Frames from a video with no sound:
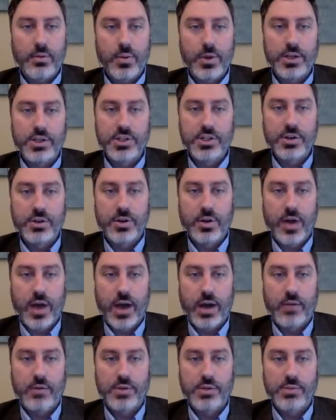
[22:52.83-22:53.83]
We just don't know
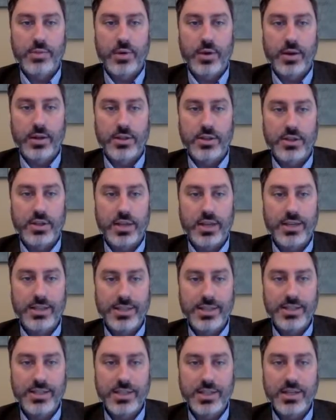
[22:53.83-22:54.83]
how to respond, and so the
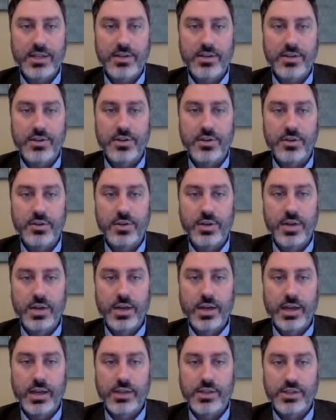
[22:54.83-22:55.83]
easiest thing to do
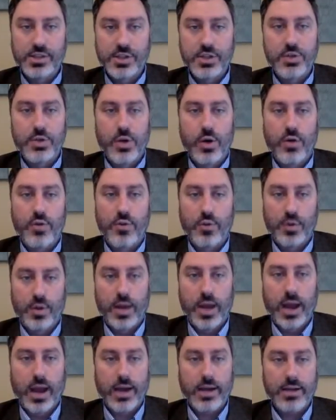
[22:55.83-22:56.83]
is to
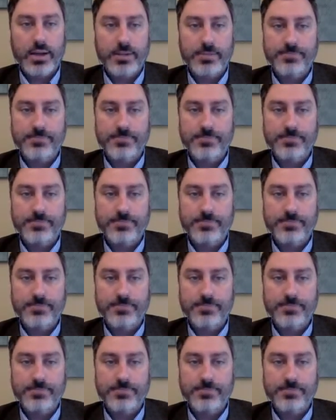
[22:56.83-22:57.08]
overreact.